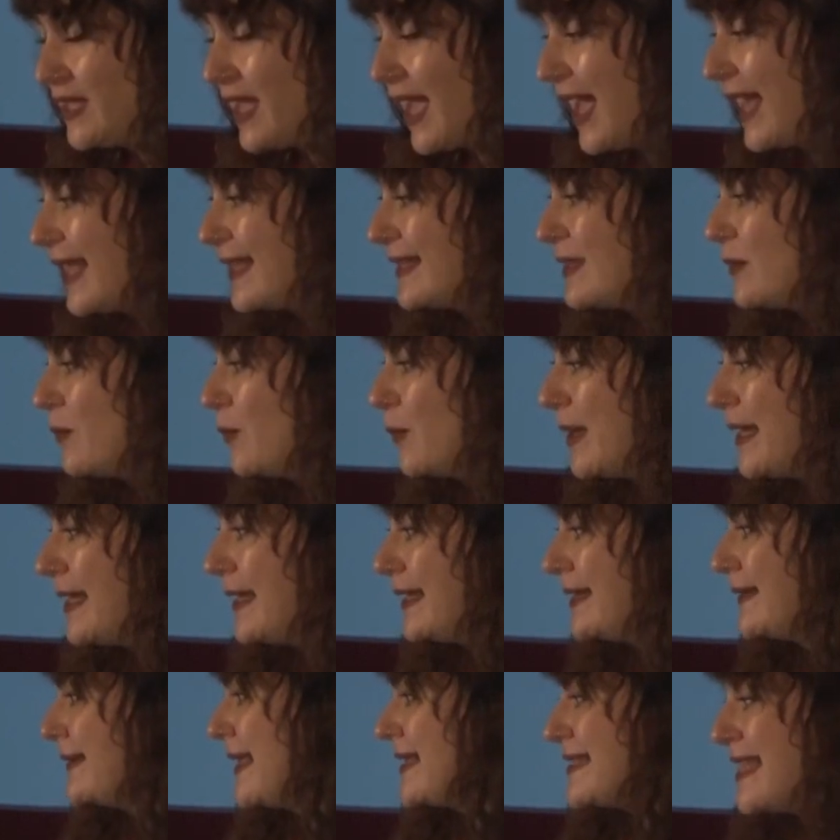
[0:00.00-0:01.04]
and
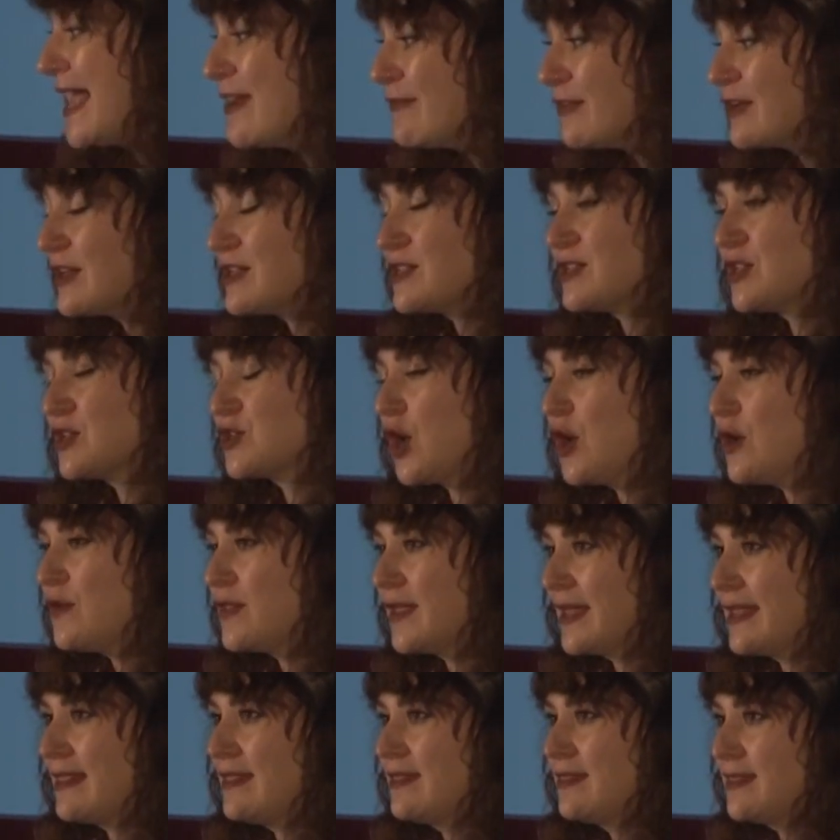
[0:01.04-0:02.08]
there's evidence to show
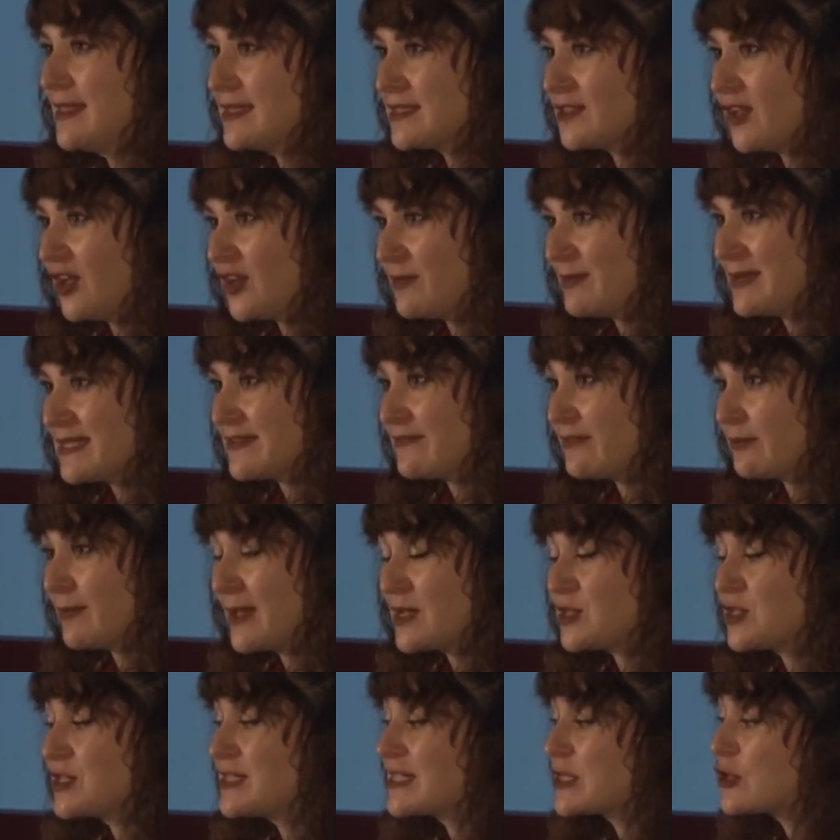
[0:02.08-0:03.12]
that this kind of
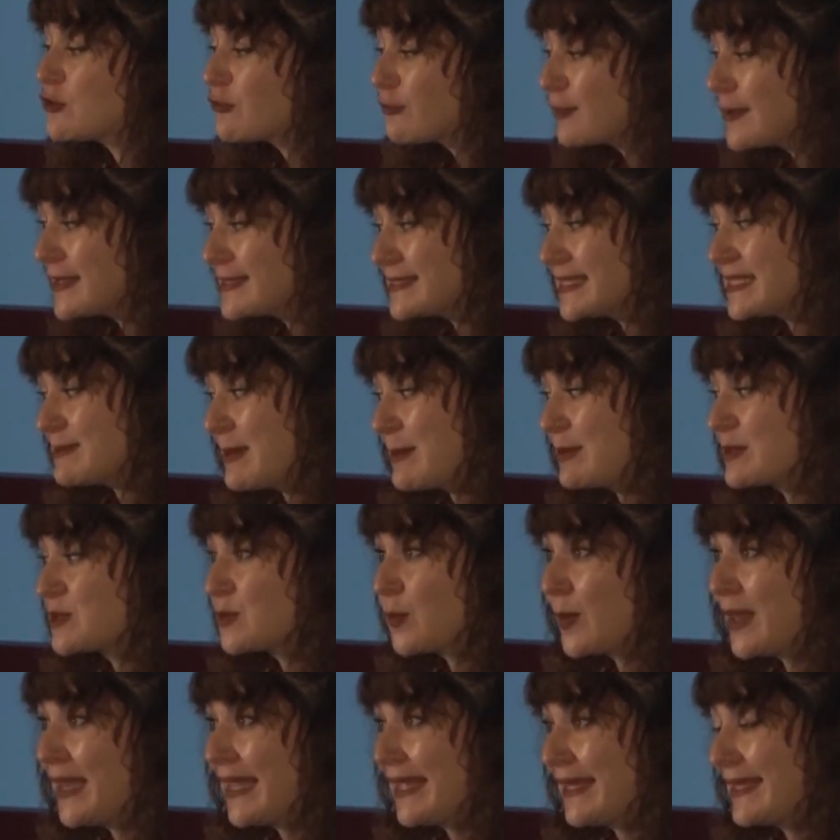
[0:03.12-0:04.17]
misinformation decreases people's
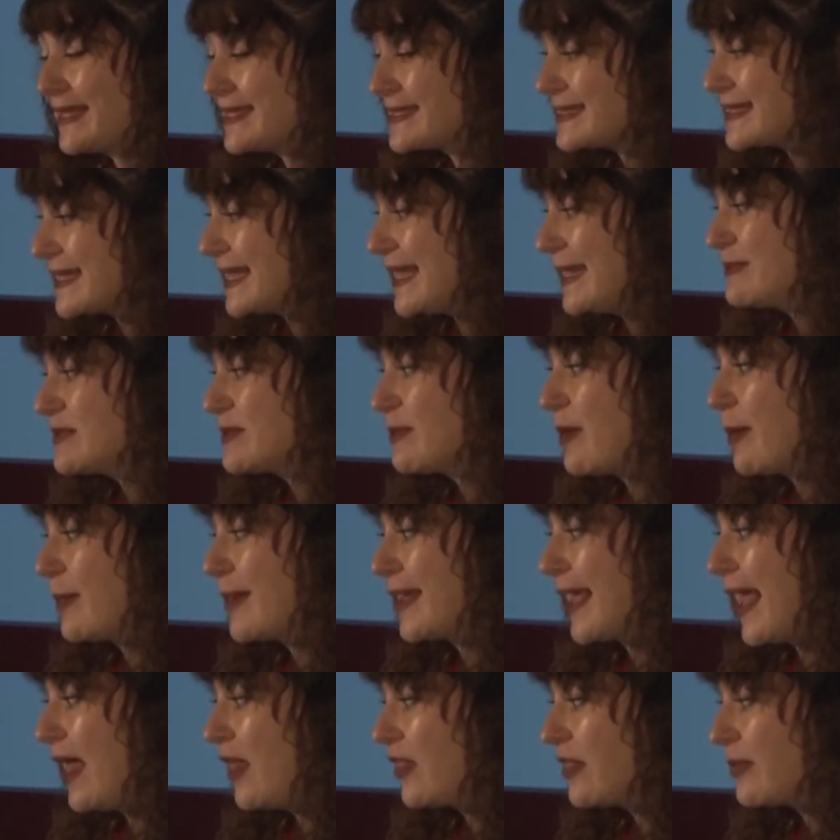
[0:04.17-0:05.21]
willingness to keep to
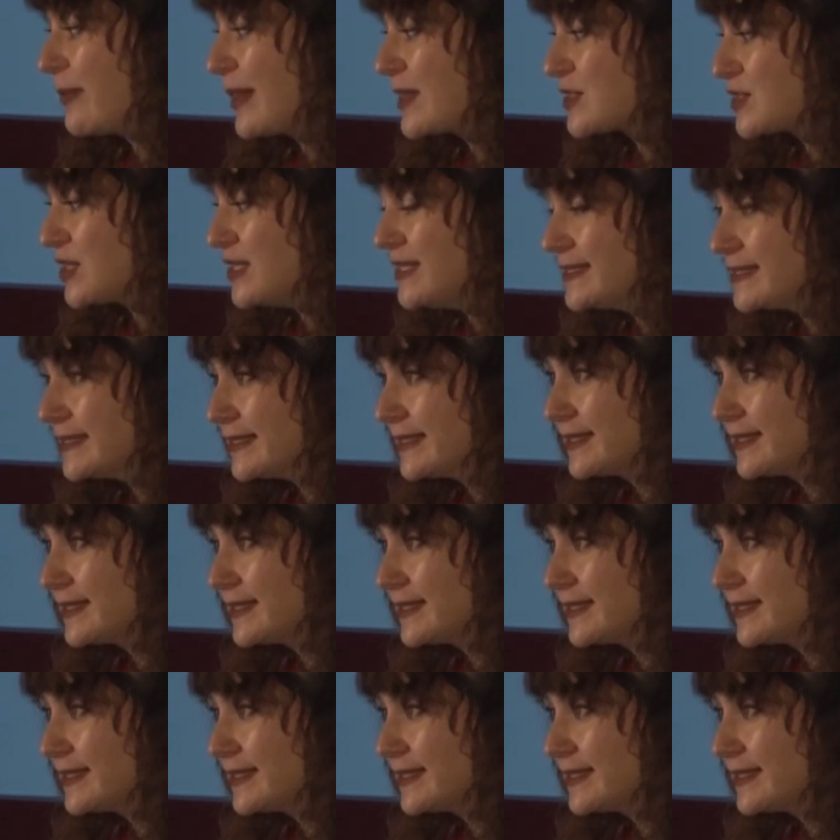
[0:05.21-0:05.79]
public health measures,